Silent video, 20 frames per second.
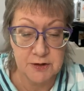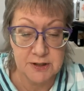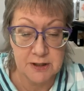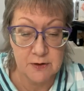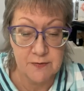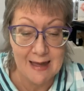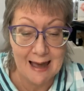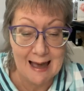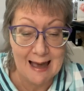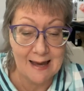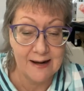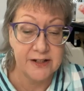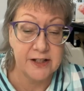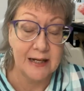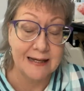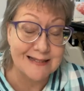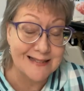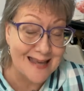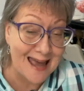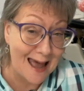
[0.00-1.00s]
So that
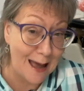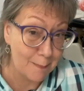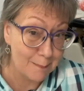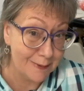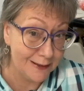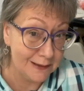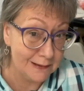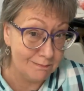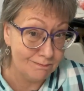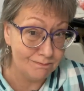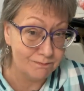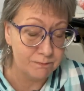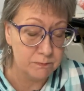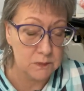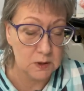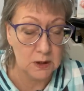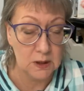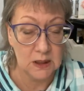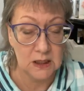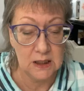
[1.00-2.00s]
does happen,
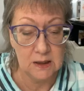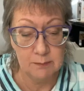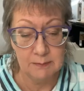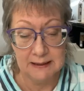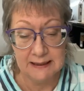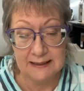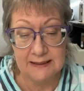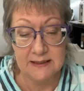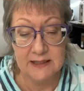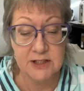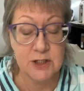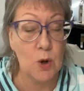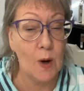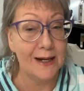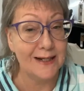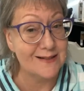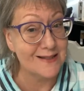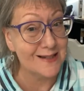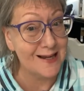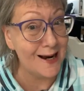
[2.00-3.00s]
and it's
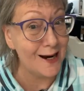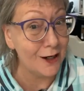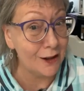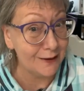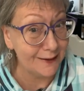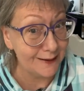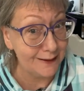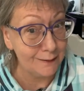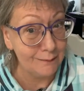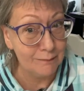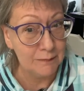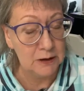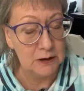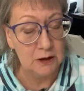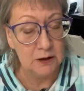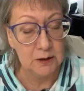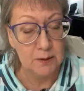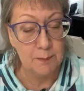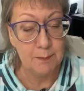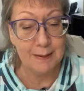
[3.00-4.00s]
quite scary
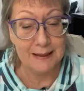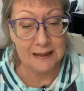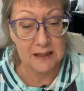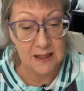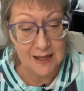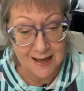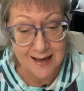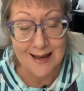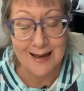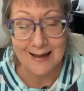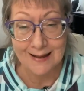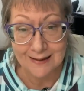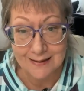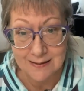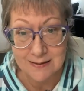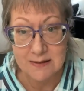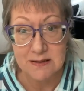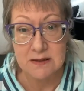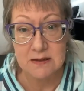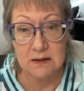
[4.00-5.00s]

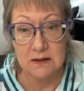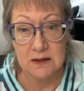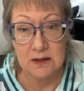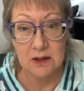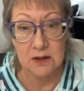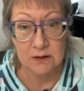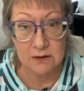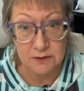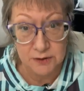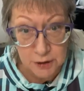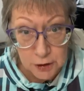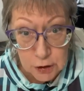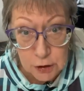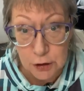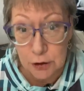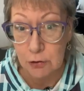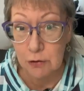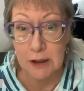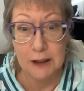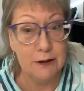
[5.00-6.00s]
because the
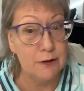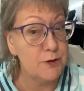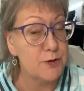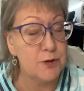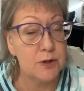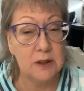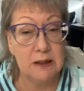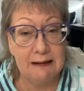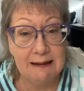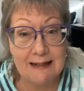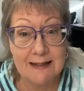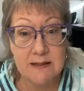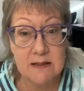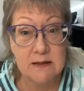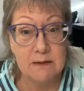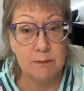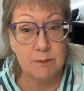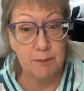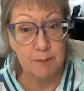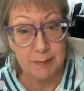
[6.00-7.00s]
glucose
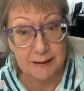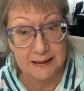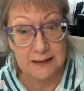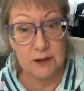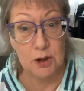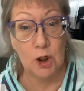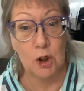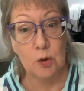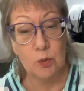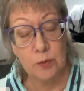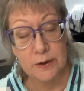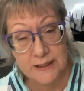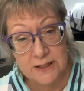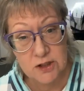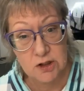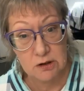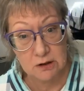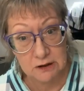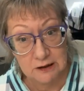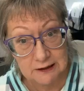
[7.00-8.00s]
had been
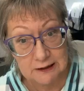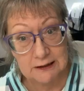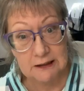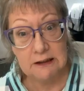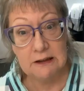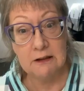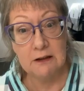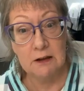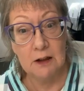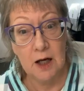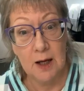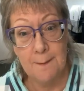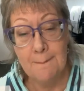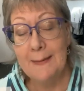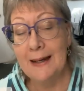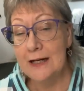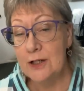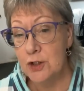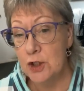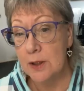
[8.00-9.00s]
originally a
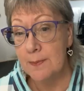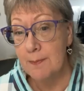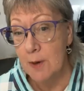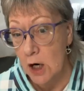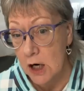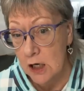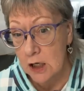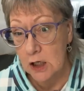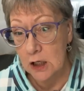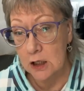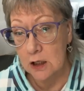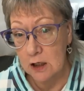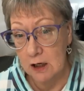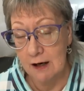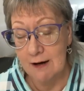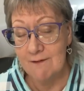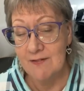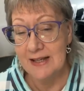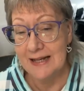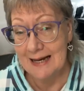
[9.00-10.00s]
major
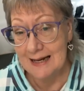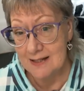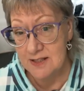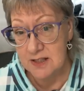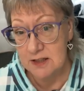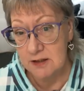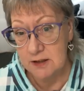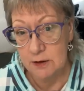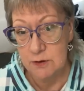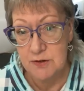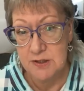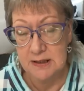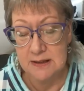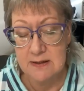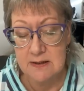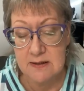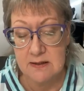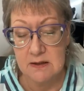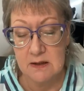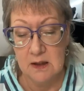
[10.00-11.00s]
marker of the
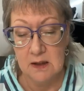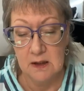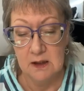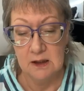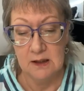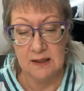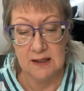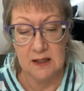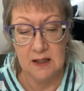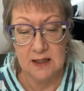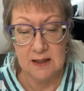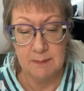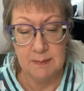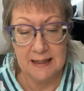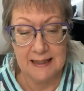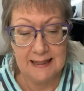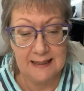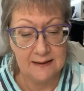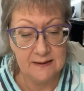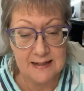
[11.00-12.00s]
acidosis,
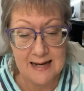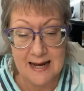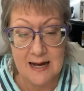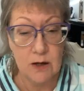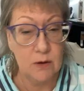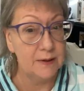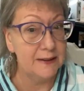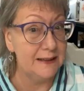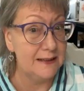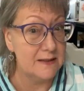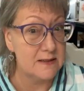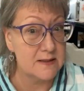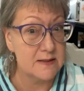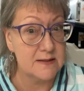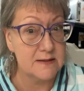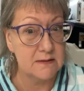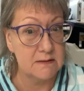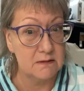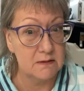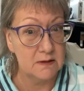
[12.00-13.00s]
and now
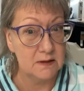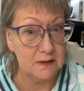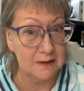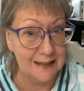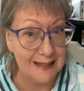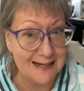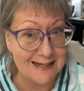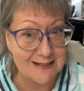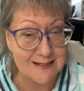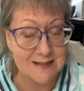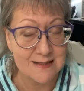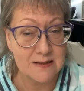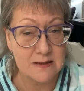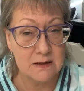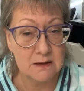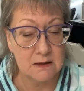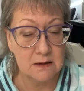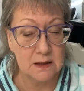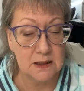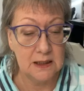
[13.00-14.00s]
it's
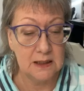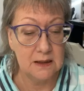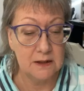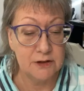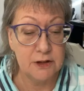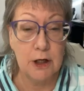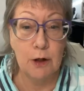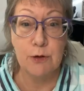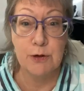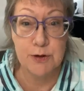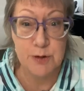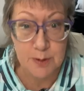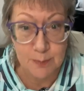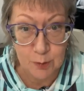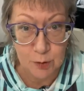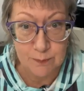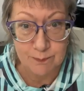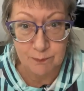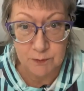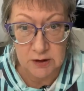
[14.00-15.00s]
less
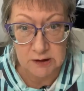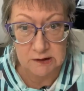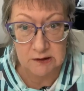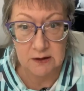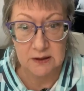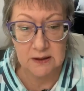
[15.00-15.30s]
noticeable.